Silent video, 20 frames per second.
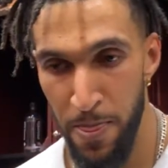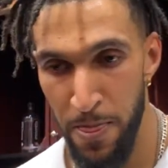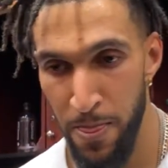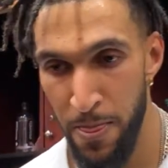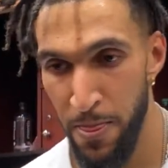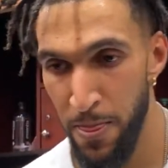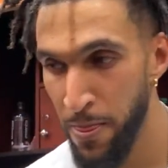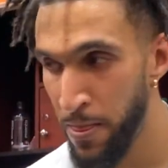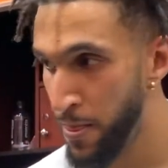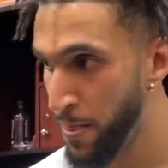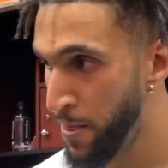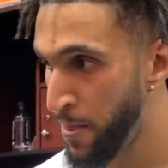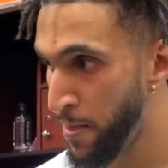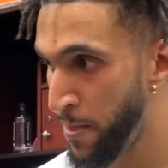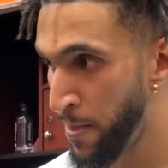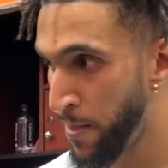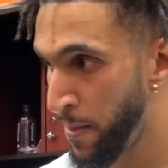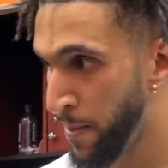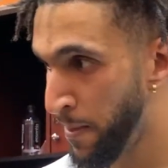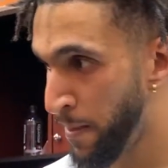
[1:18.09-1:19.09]
Just how did
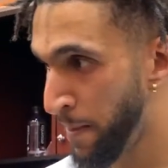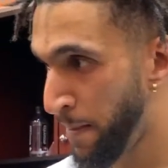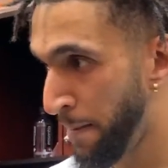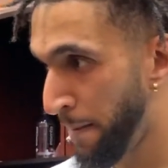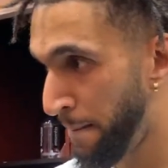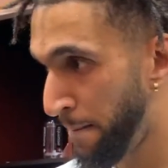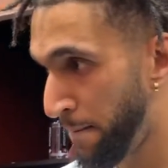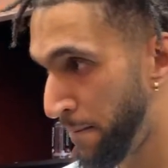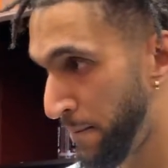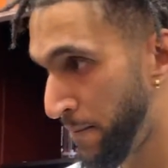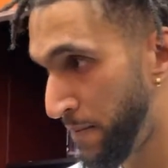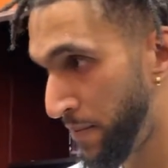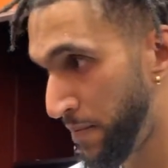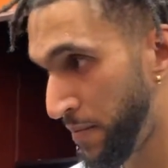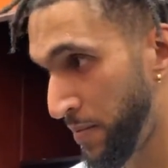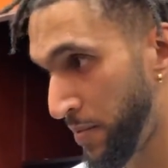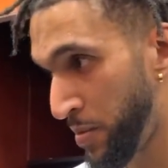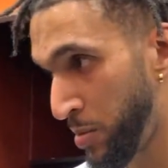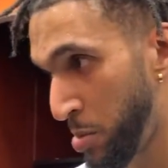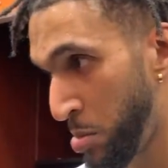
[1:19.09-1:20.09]
you feel out there? Did you
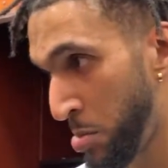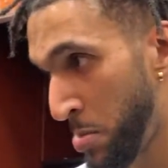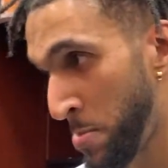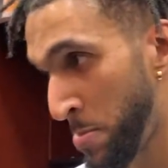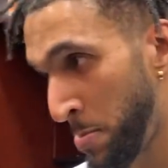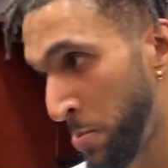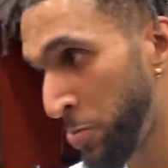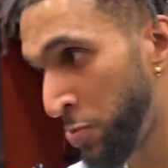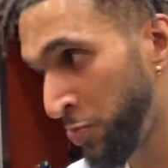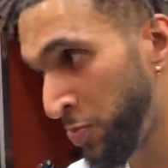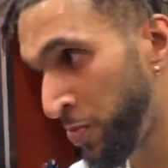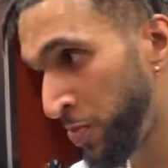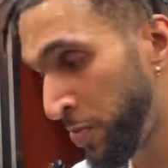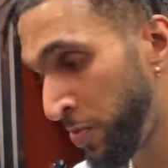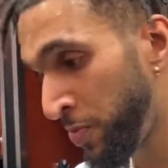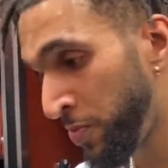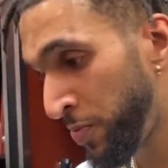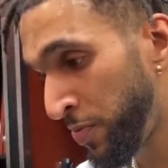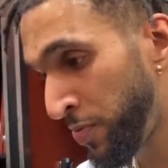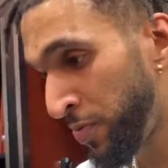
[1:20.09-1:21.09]
feel comfortable? Was it
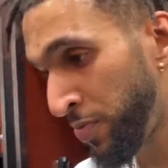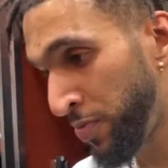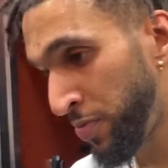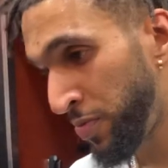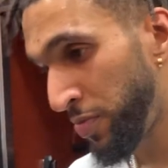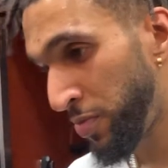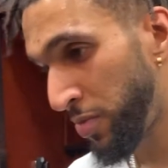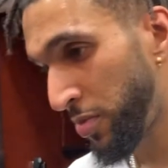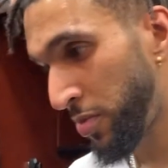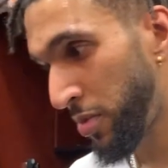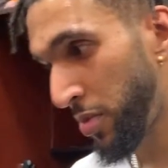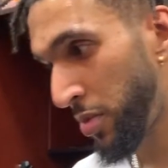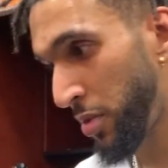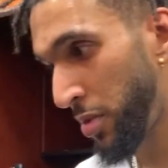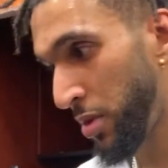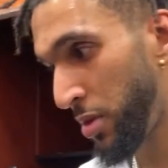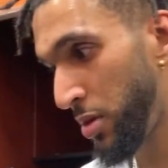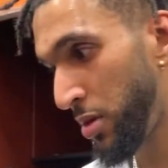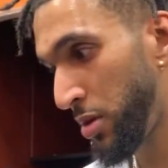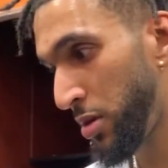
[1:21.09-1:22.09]
moving fast for you?
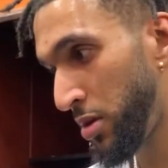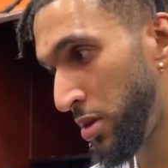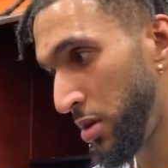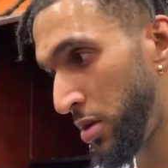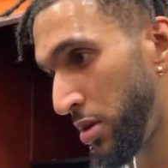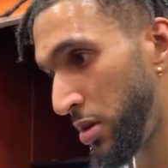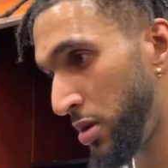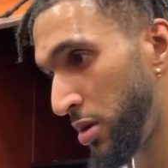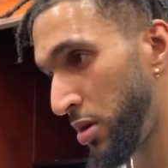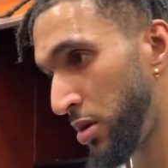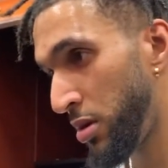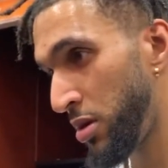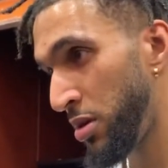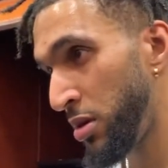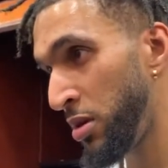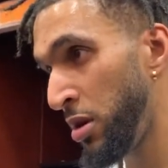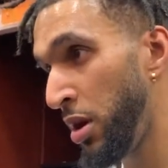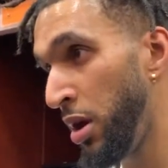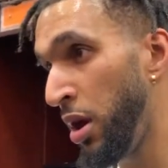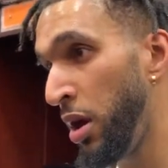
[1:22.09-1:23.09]
Just how you
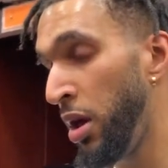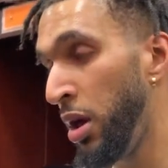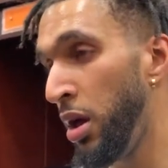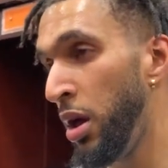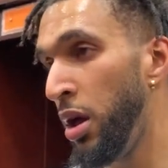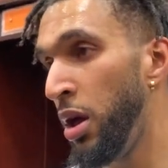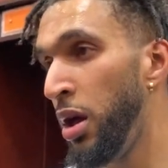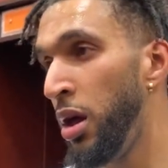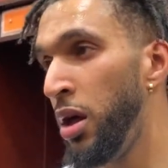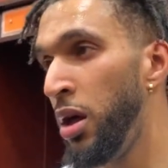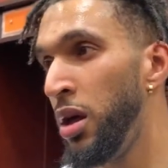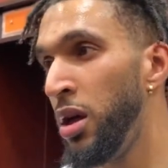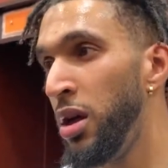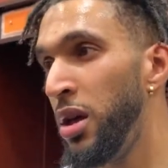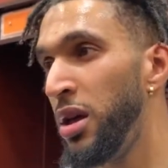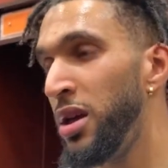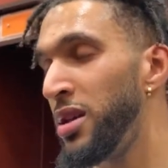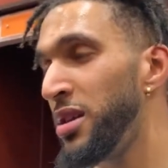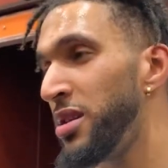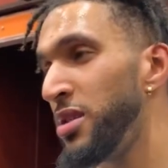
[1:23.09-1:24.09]

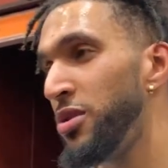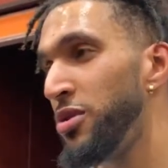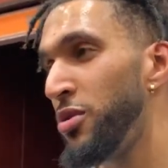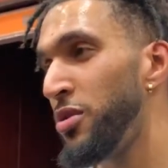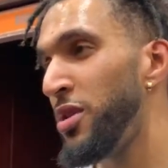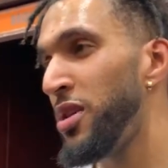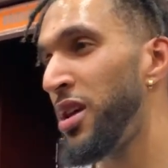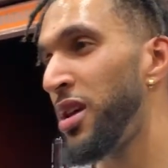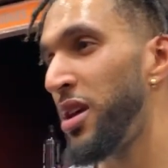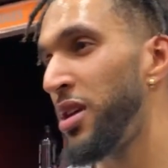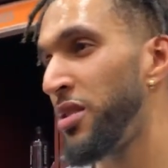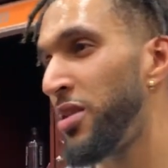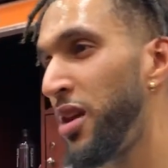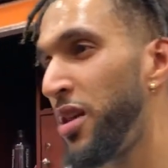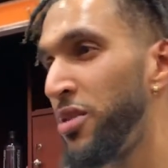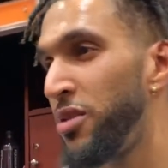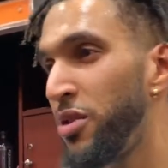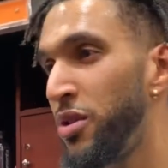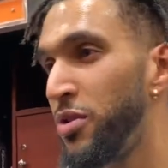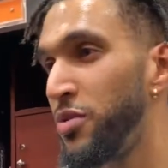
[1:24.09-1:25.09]
describe You know what? I, I,
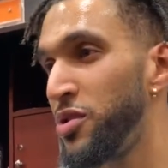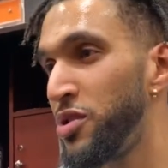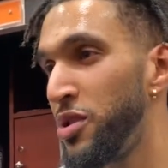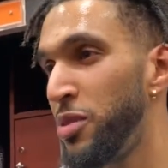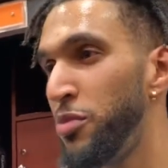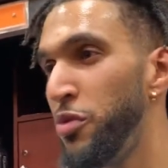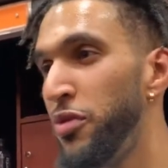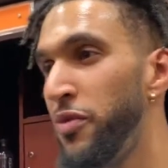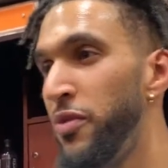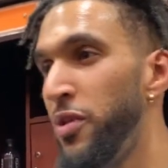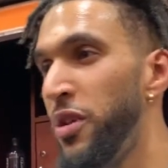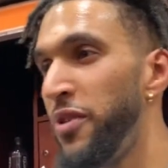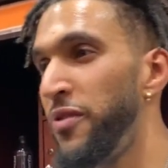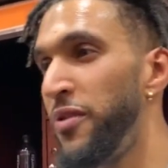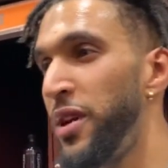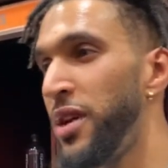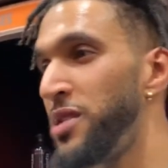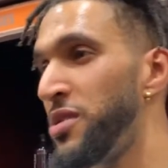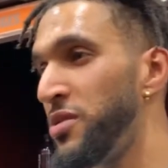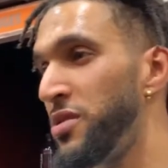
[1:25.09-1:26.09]
thought it was going to move a lot
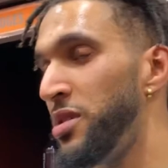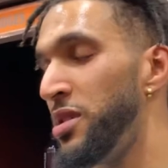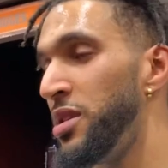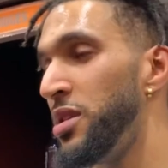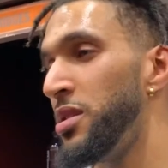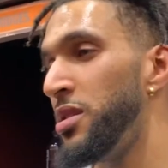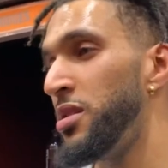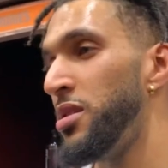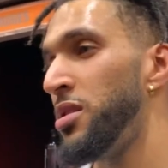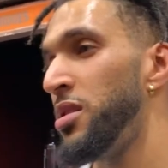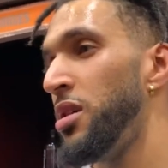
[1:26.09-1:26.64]
faster. It didn't.